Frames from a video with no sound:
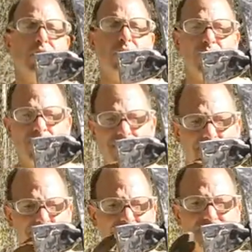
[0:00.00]

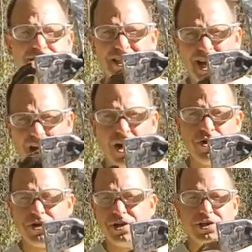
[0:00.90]
where the
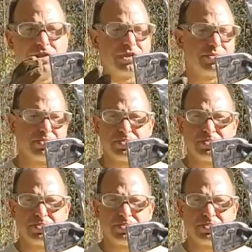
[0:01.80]
iron is